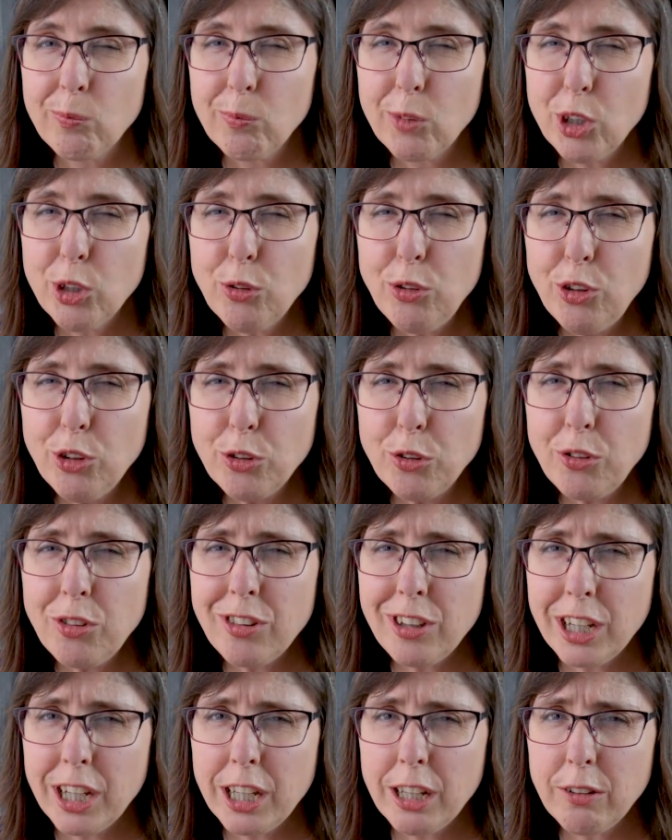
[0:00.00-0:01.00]
You too,
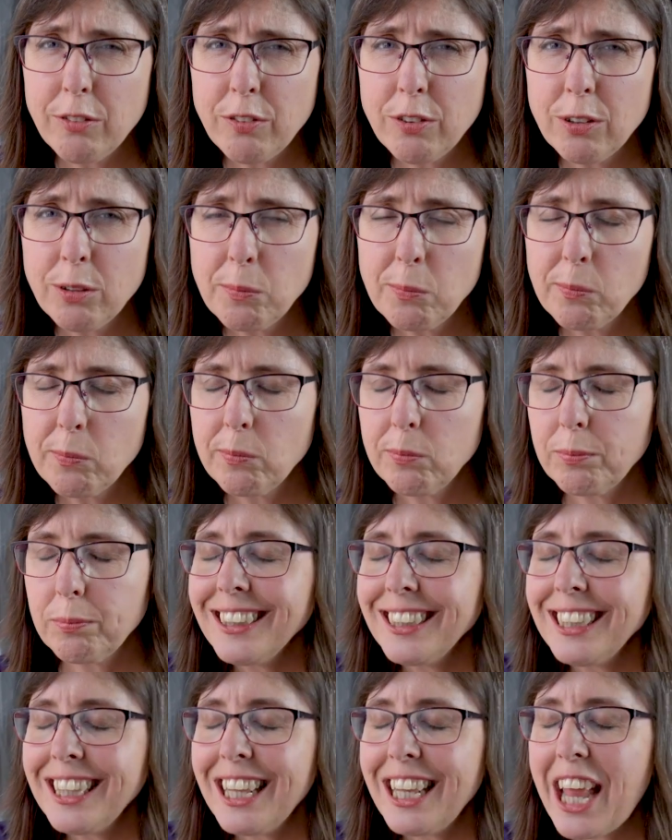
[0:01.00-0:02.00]
Steve.
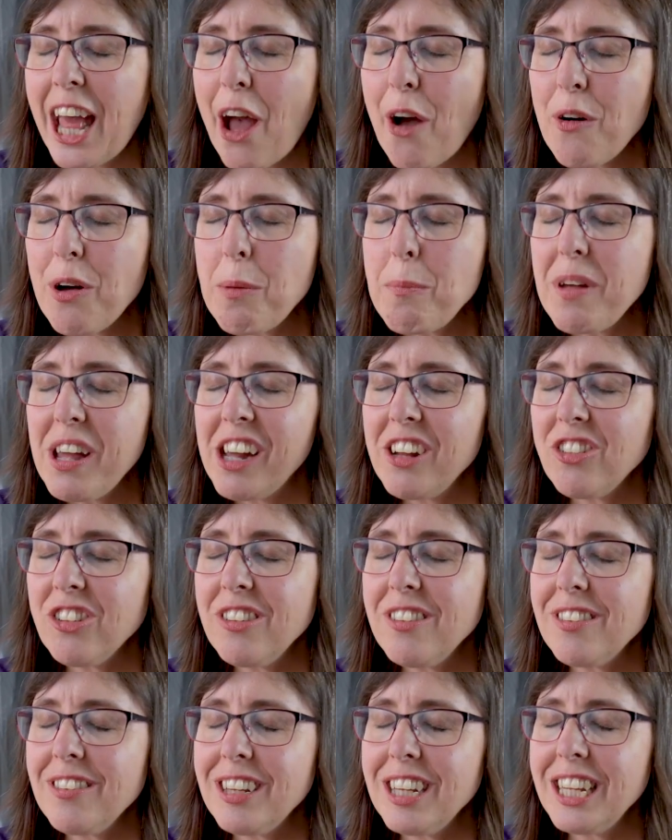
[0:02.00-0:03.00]
Now
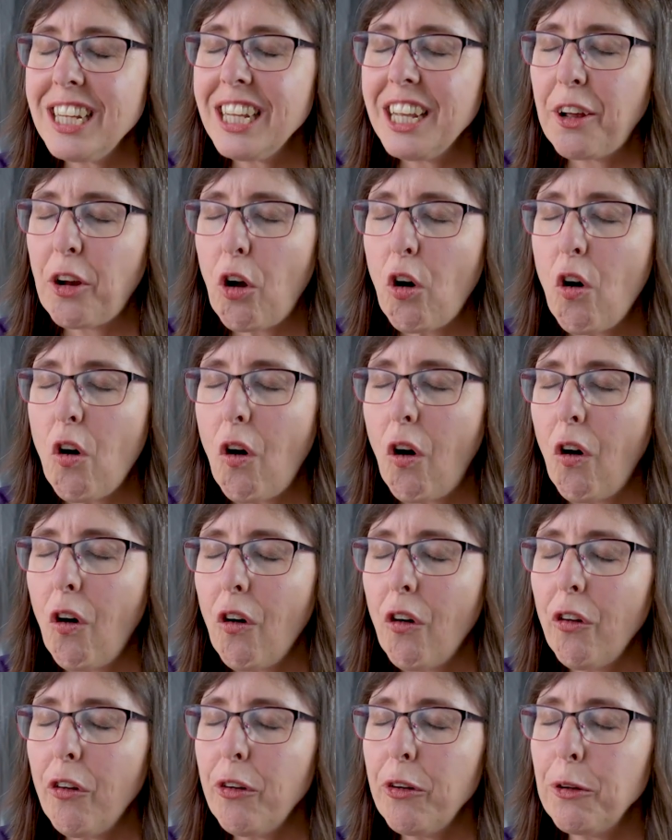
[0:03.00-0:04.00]
imagine seeing it
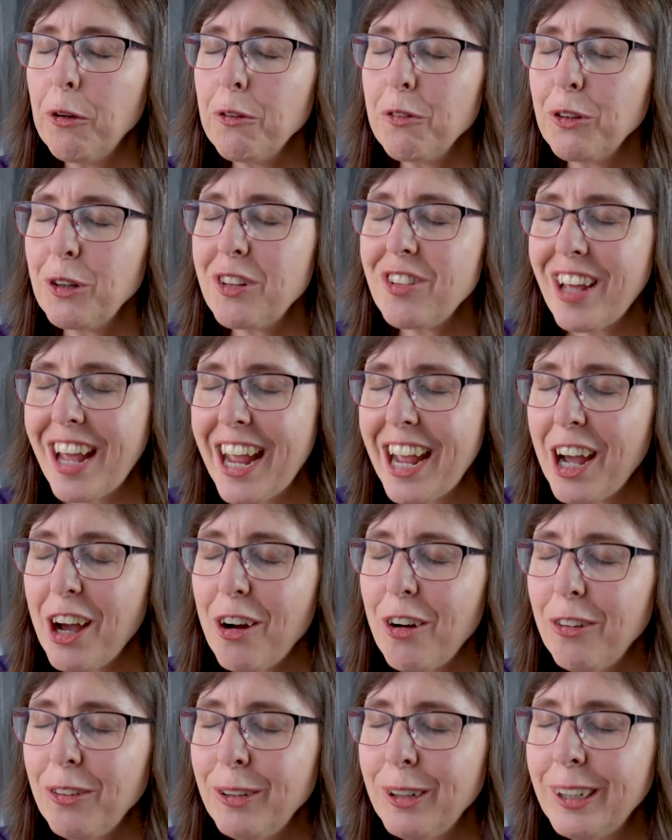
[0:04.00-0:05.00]
all over
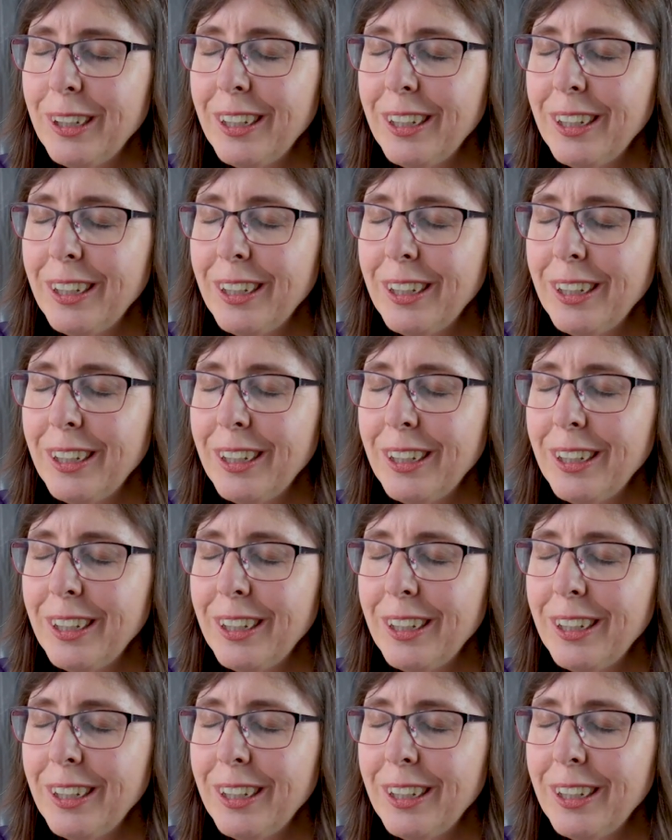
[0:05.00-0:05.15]
town.